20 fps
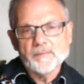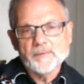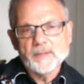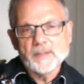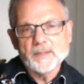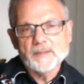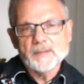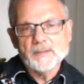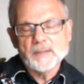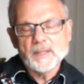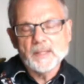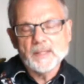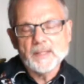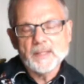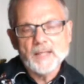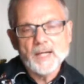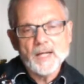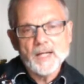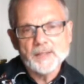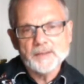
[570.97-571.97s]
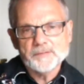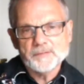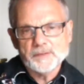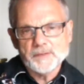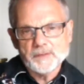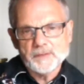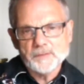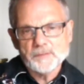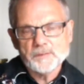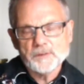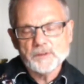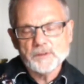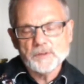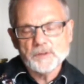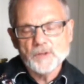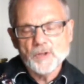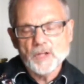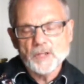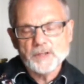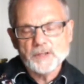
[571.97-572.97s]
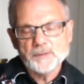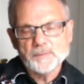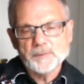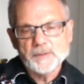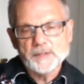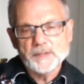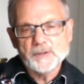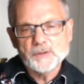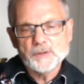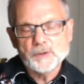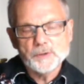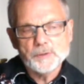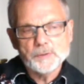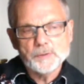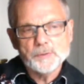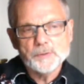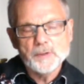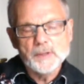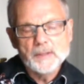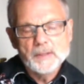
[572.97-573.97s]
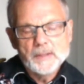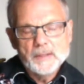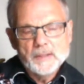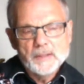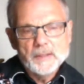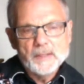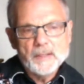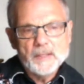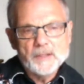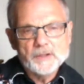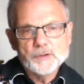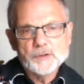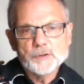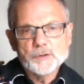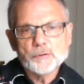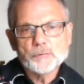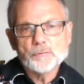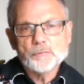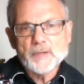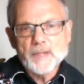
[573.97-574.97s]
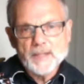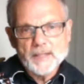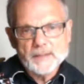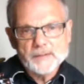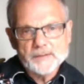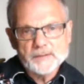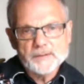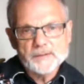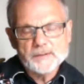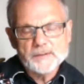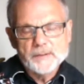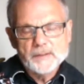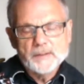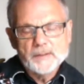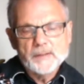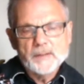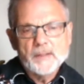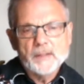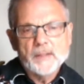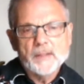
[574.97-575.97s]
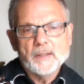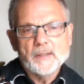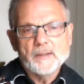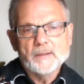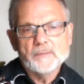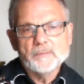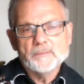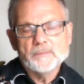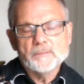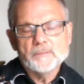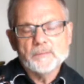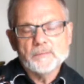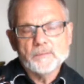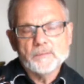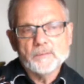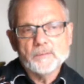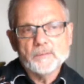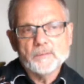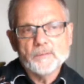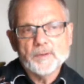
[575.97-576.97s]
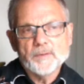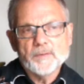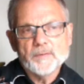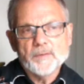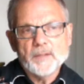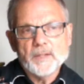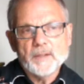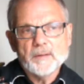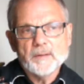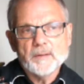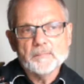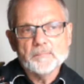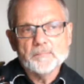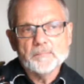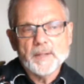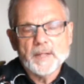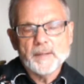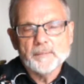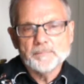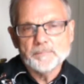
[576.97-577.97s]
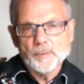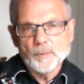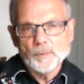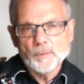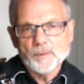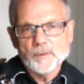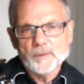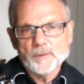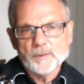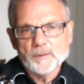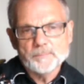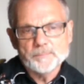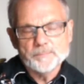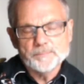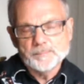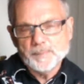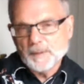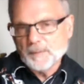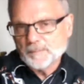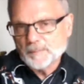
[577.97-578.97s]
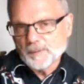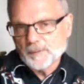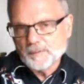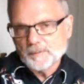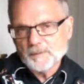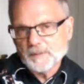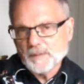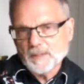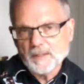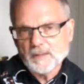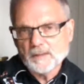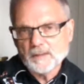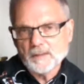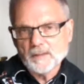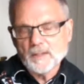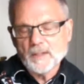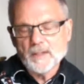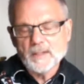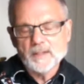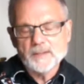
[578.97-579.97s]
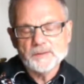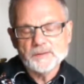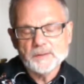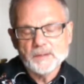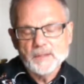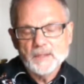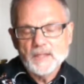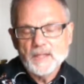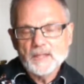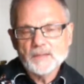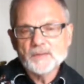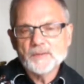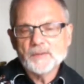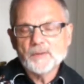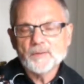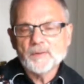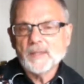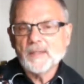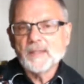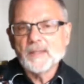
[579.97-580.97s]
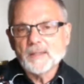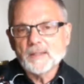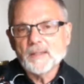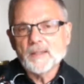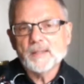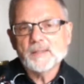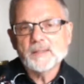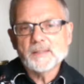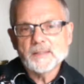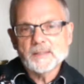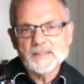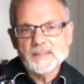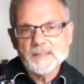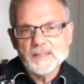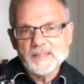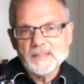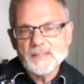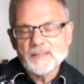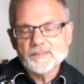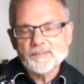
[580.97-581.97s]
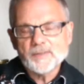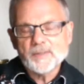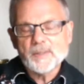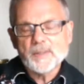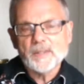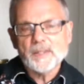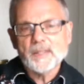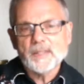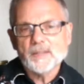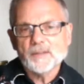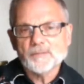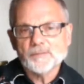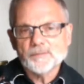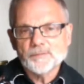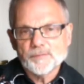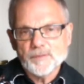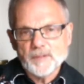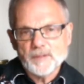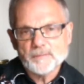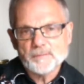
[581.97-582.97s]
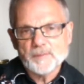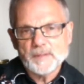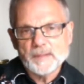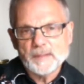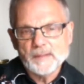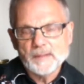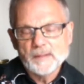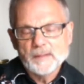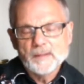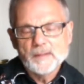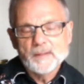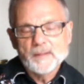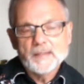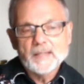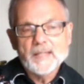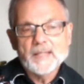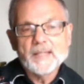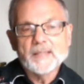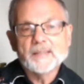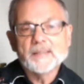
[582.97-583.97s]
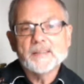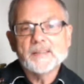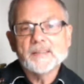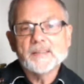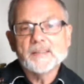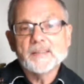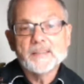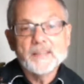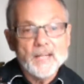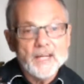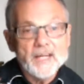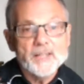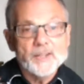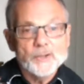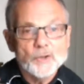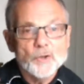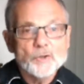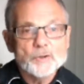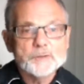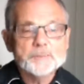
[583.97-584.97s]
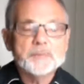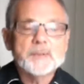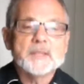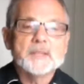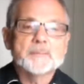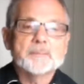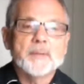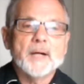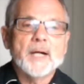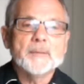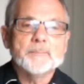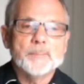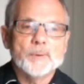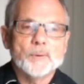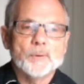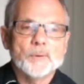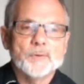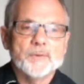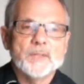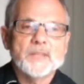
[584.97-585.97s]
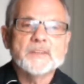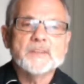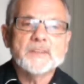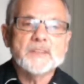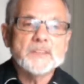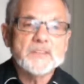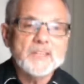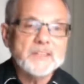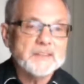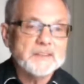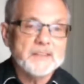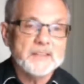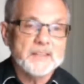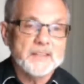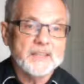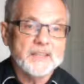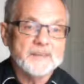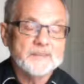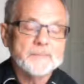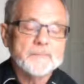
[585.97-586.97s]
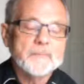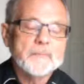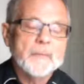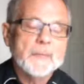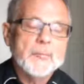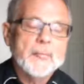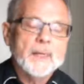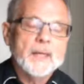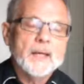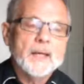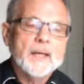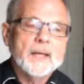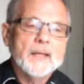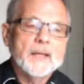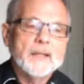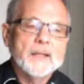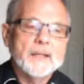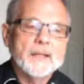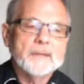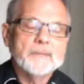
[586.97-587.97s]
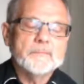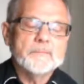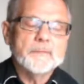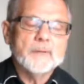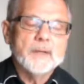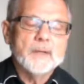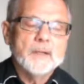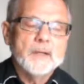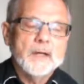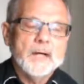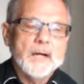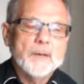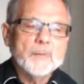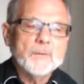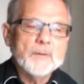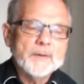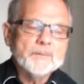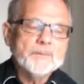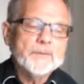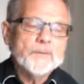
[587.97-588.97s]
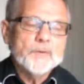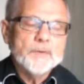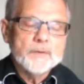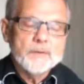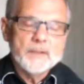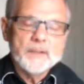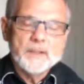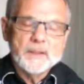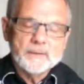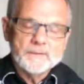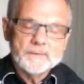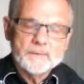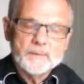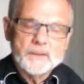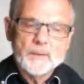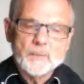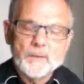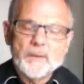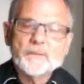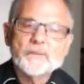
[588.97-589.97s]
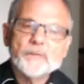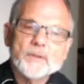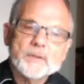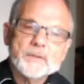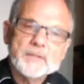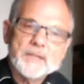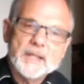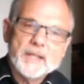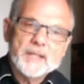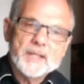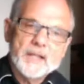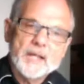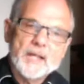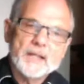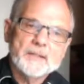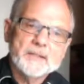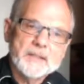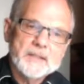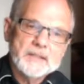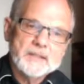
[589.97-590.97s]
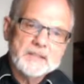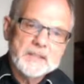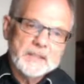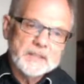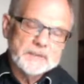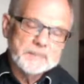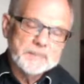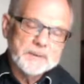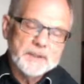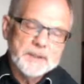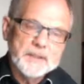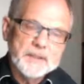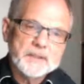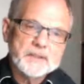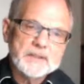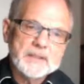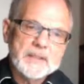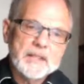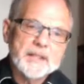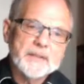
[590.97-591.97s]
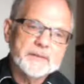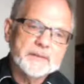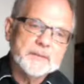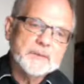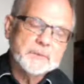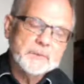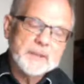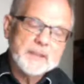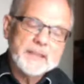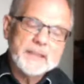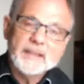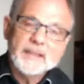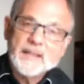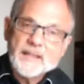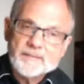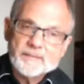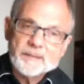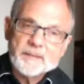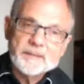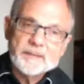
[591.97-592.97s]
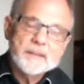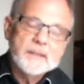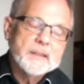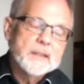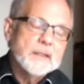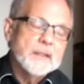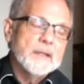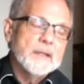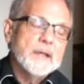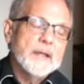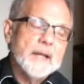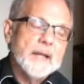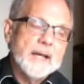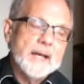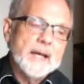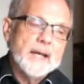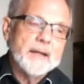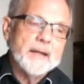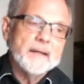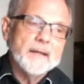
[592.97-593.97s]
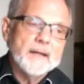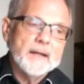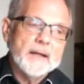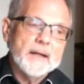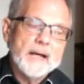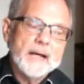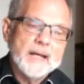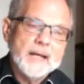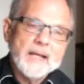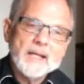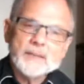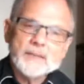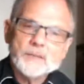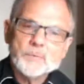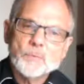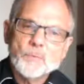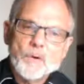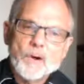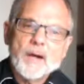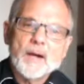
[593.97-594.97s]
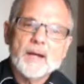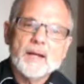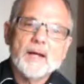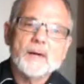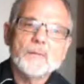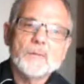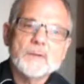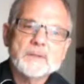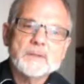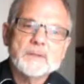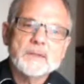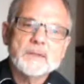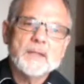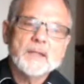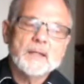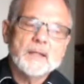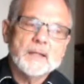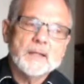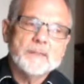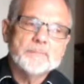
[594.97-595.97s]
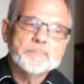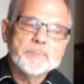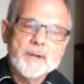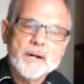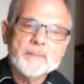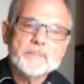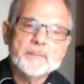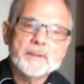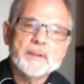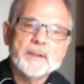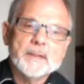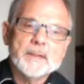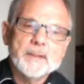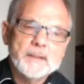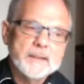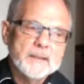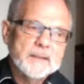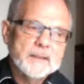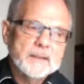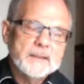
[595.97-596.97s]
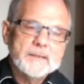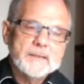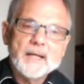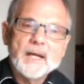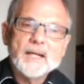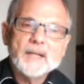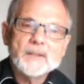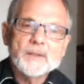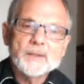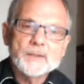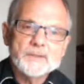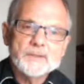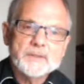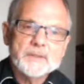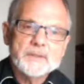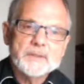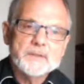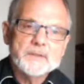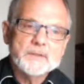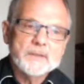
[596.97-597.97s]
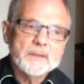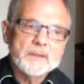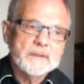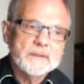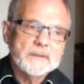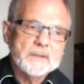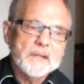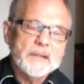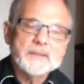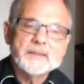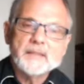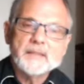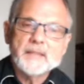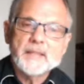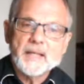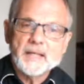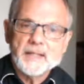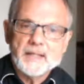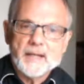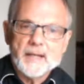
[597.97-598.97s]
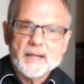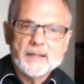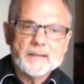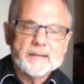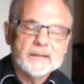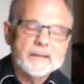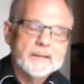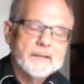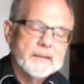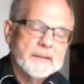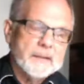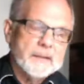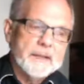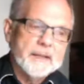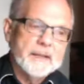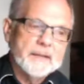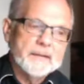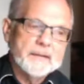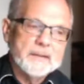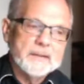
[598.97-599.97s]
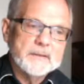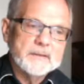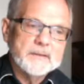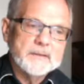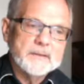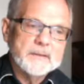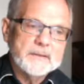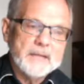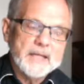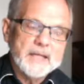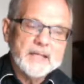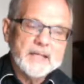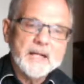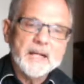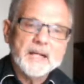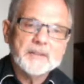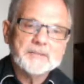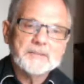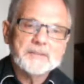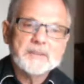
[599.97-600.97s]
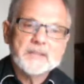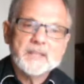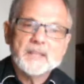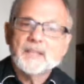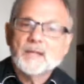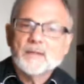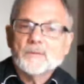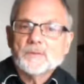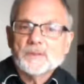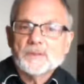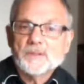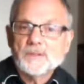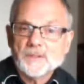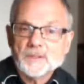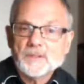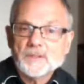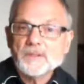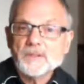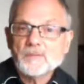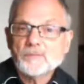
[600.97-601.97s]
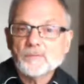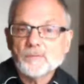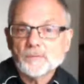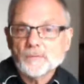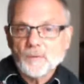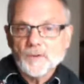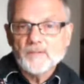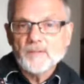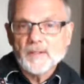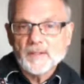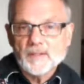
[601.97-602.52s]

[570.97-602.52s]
the psychiatrist was not to be too direct with the bipolar people, clients. And so they did not significantly confront me and diagnose me as bipolar. They suggested it. And I went for a psychiatric assessment years later in 2011. And I asked why I wasn't properly diagnosed in 1988. And the psychiatrist said that was just what they